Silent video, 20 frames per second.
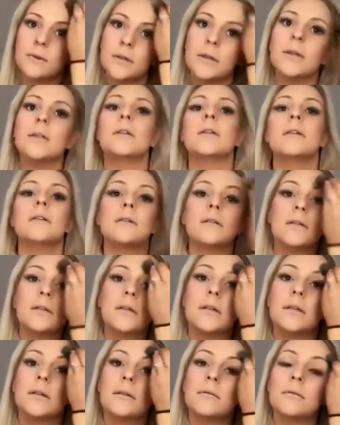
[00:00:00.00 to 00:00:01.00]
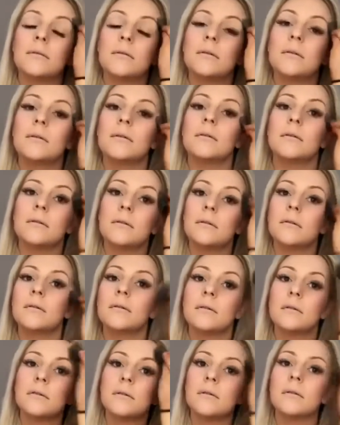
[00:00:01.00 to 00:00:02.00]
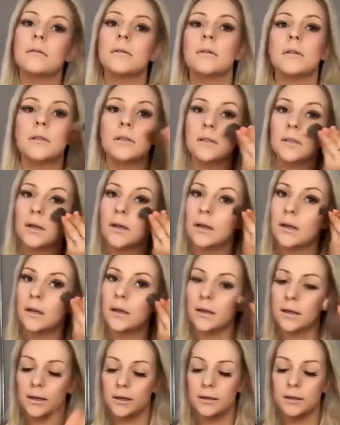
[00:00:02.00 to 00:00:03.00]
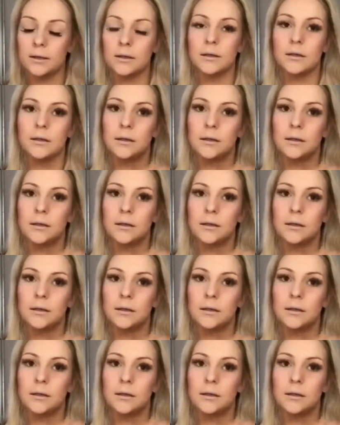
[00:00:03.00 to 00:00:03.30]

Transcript: and then down the side,